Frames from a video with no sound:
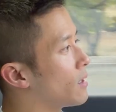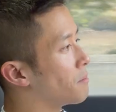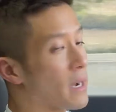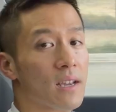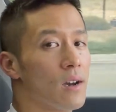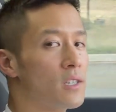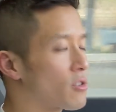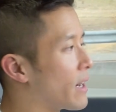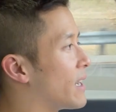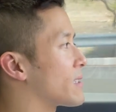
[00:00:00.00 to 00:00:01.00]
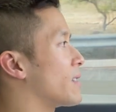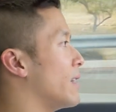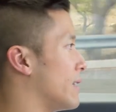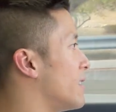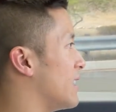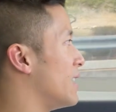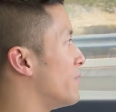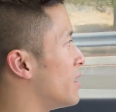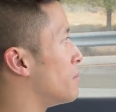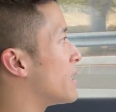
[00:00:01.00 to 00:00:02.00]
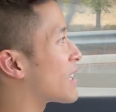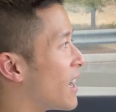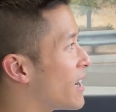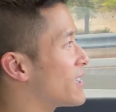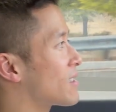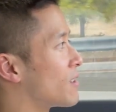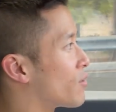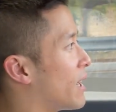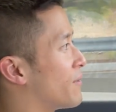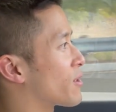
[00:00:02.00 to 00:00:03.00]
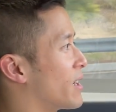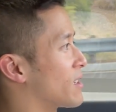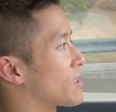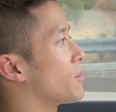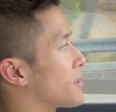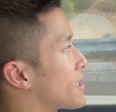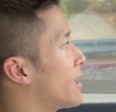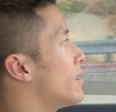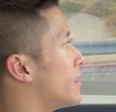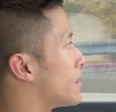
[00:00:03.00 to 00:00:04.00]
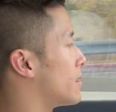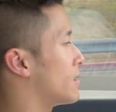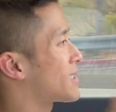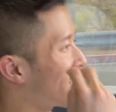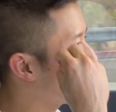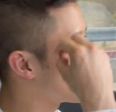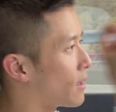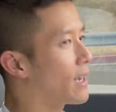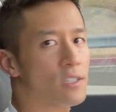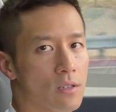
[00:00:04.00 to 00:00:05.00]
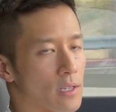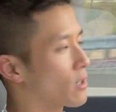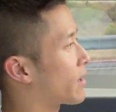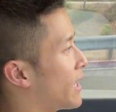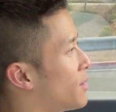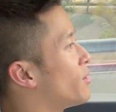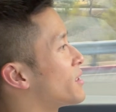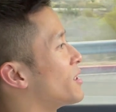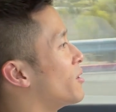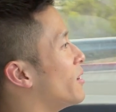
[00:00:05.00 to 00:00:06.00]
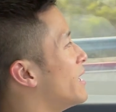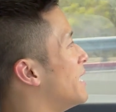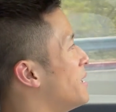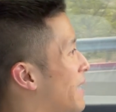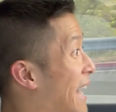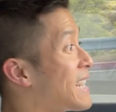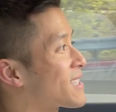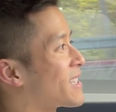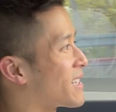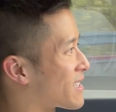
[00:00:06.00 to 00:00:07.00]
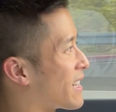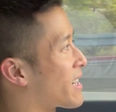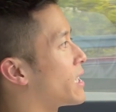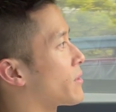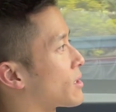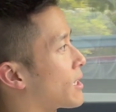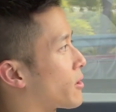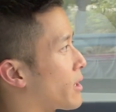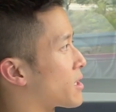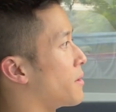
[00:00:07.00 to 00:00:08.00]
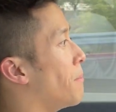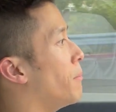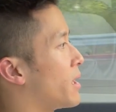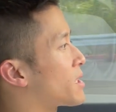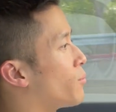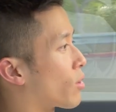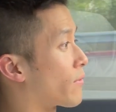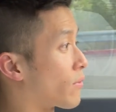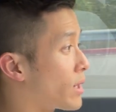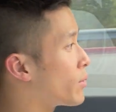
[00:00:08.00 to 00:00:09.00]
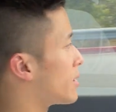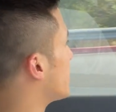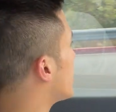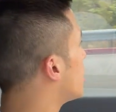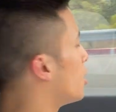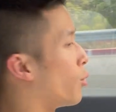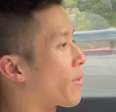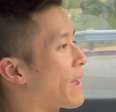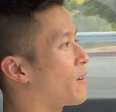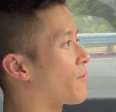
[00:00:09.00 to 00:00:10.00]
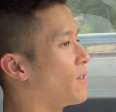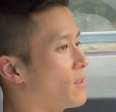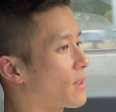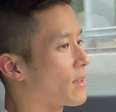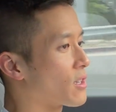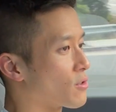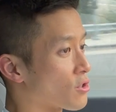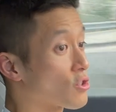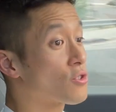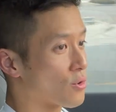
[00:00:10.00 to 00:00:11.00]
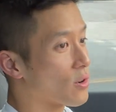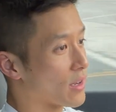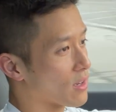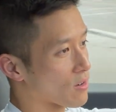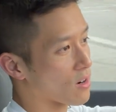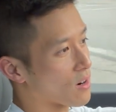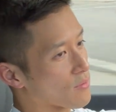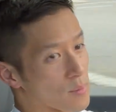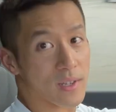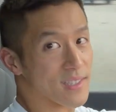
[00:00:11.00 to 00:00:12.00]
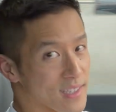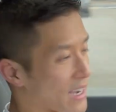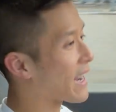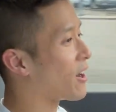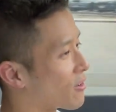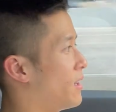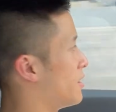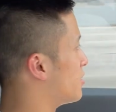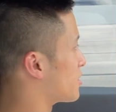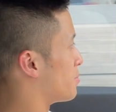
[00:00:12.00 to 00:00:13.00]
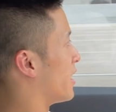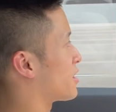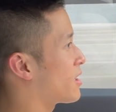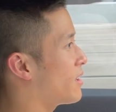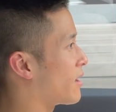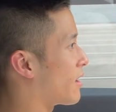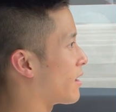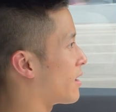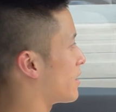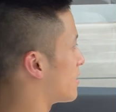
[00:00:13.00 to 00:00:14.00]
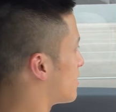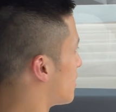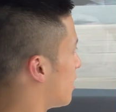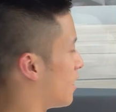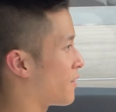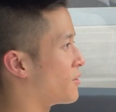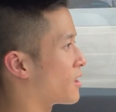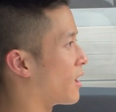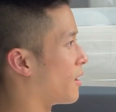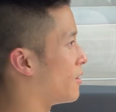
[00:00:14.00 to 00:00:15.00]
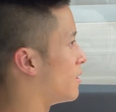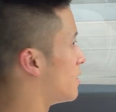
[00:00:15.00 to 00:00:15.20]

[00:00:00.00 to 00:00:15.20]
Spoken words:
By contrast, in an EV, because the drivetrain is so silent, psychologically, you're able to access that kind of acceleration much more frequently without feeling like you're destroying your car from the inside out. You just punch it and off you go.